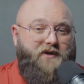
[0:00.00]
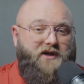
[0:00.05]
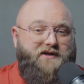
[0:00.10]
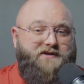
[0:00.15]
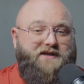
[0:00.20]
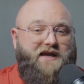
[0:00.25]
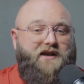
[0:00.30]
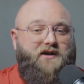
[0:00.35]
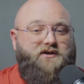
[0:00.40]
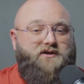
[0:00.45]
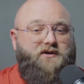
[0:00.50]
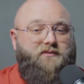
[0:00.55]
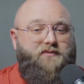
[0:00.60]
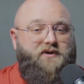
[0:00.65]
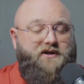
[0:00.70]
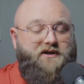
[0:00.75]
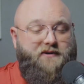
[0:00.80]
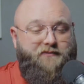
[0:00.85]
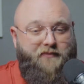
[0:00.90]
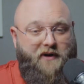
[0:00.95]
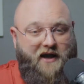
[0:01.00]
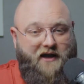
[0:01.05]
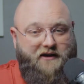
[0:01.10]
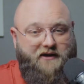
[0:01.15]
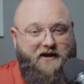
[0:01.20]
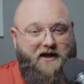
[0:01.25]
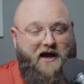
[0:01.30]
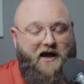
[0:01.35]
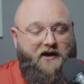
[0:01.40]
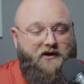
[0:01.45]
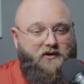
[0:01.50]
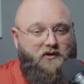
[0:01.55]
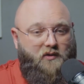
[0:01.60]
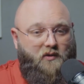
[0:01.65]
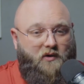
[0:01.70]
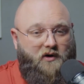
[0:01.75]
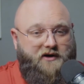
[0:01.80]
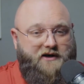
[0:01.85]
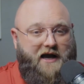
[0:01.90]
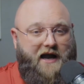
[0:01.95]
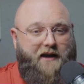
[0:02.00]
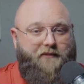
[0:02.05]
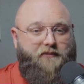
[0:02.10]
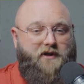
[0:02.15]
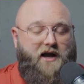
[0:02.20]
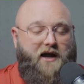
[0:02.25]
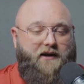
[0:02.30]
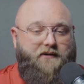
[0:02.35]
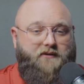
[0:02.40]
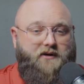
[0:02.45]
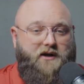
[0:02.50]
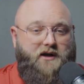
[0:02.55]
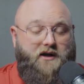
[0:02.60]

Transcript: is that it should be dependent on your timeline.